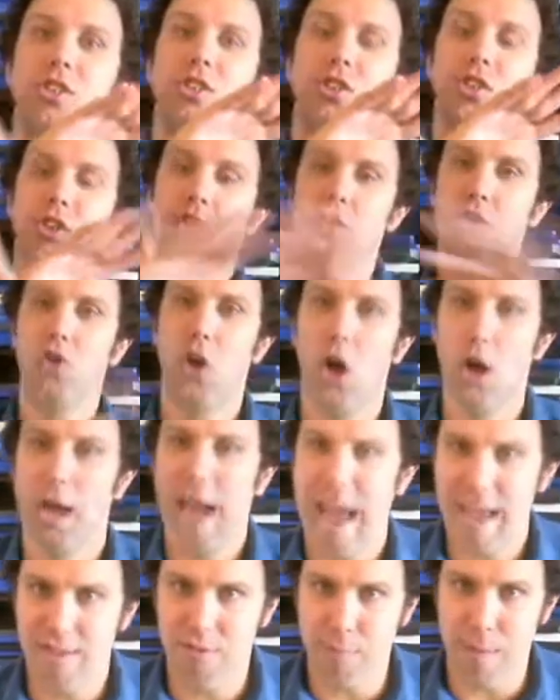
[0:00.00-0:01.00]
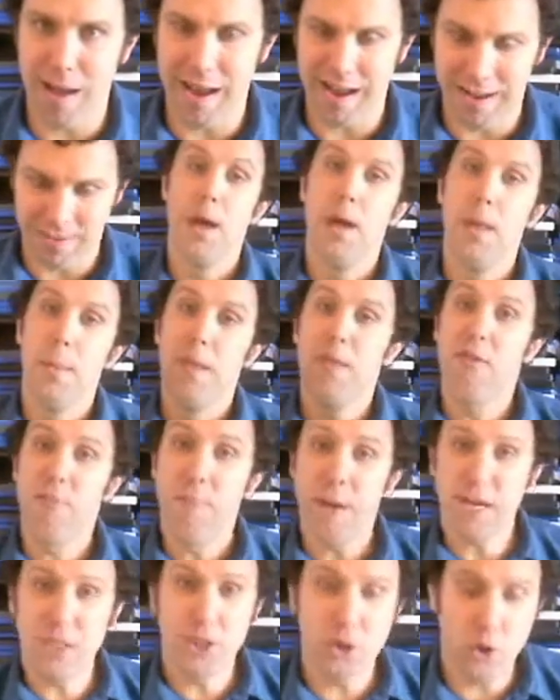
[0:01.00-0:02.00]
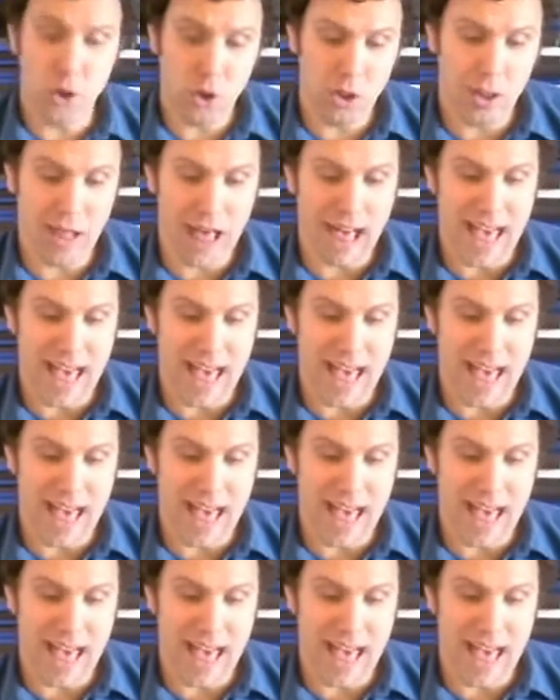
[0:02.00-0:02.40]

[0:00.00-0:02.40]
strong aspects. Special